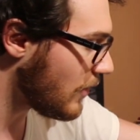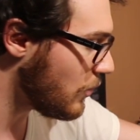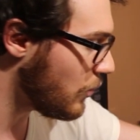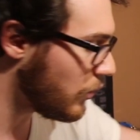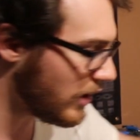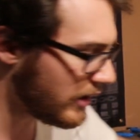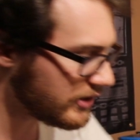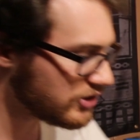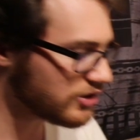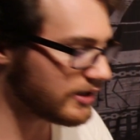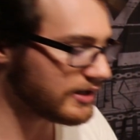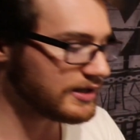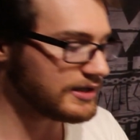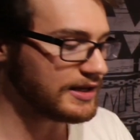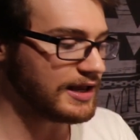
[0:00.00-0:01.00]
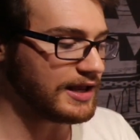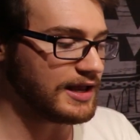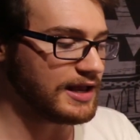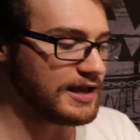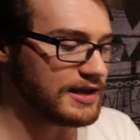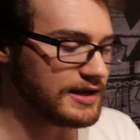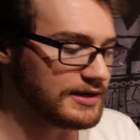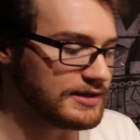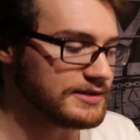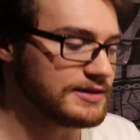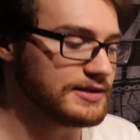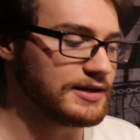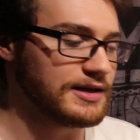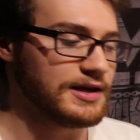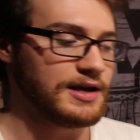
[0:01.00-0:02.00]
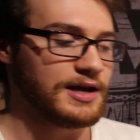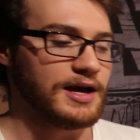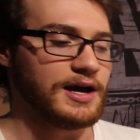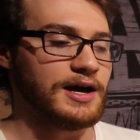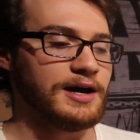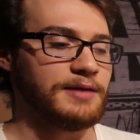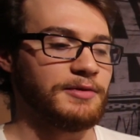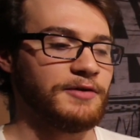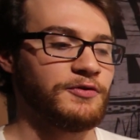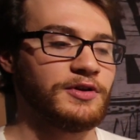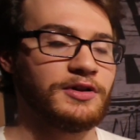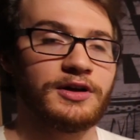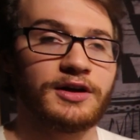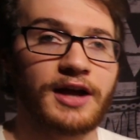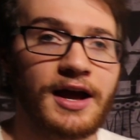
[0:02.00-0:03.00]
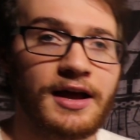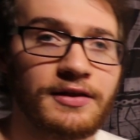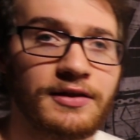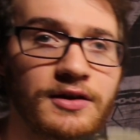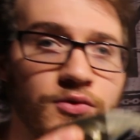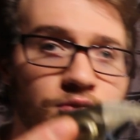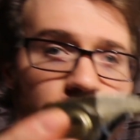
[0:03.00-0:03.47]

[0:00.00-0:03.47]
what a Trunnion kit is, if we look at the